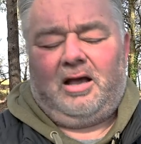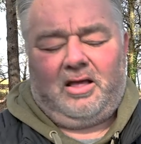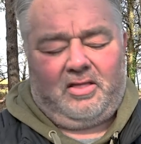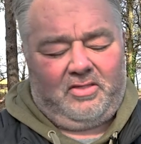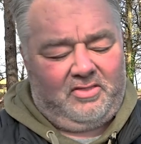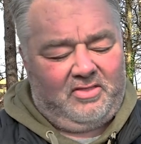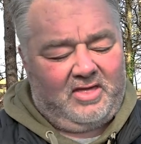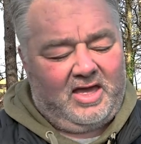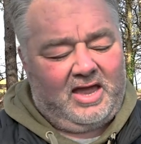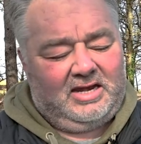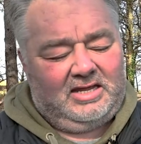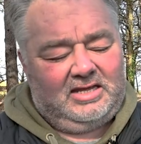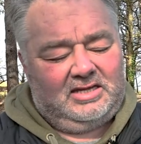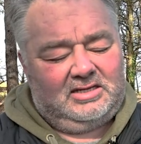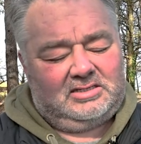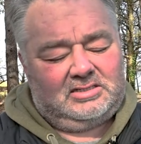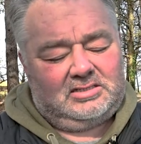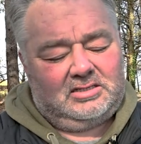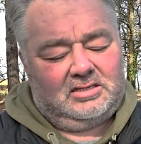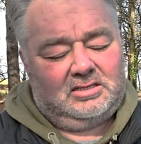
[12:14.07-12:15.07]
That
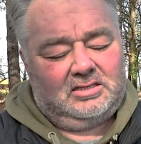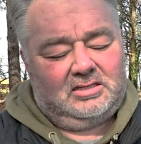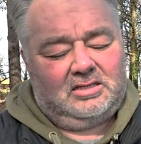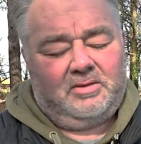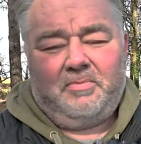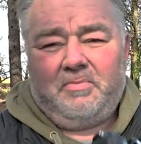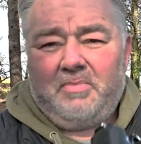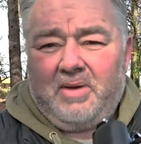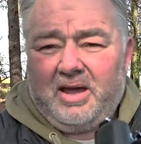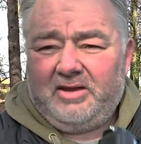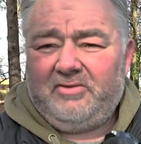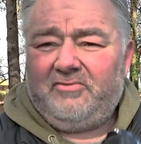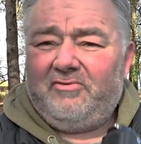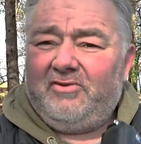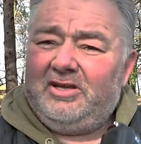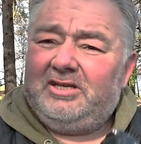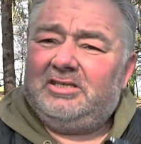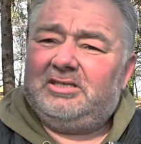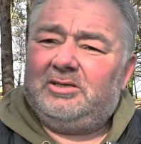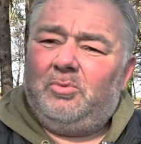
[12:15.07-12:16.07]
is the main
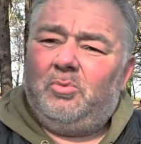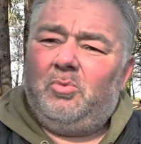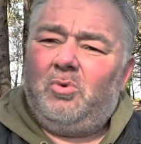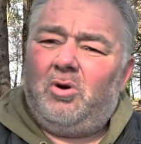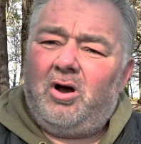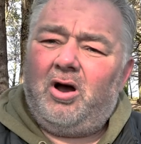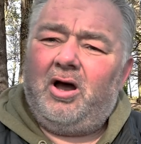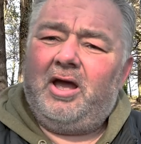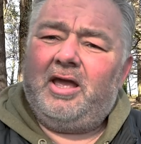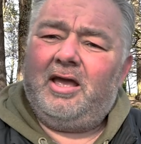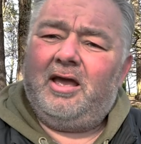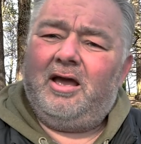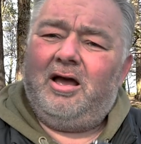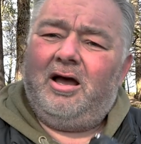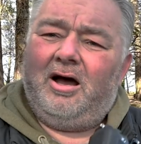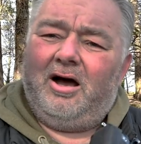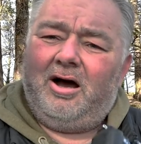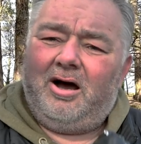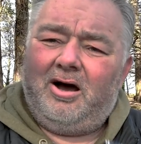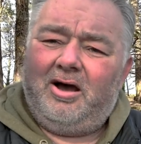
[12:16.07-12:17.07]
reason why
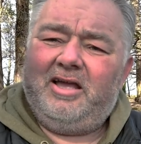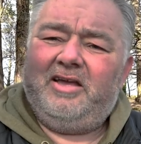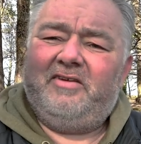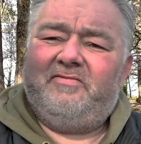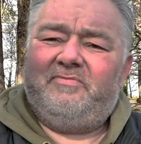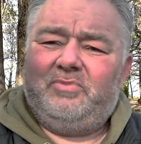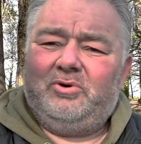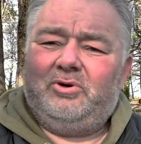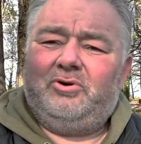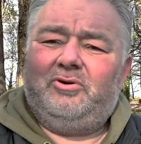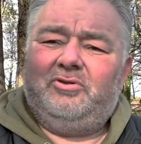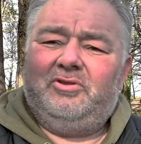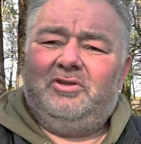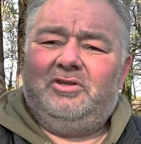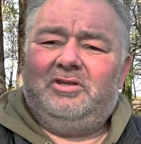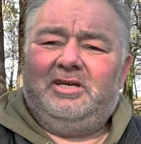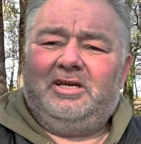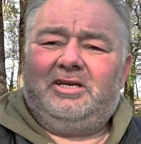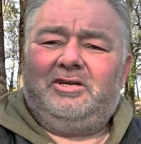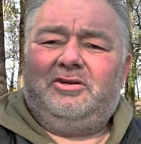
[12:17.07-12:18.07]
I have bought
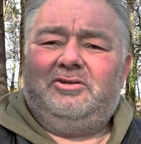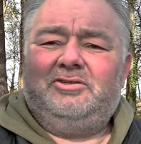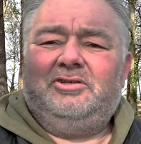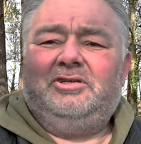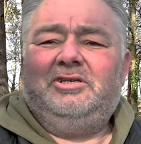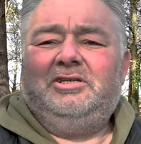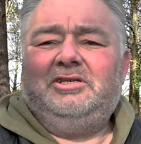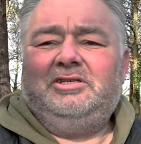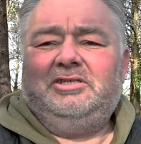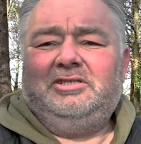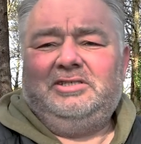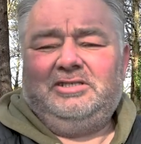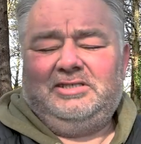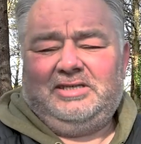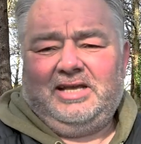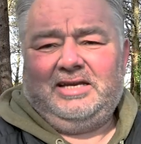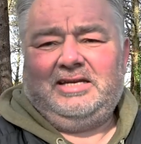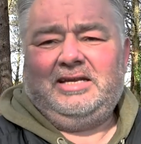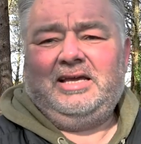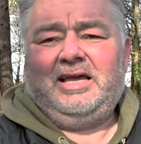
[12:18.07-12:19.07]
the Nikon
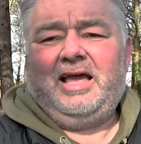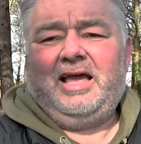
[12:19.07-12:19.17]
Zf.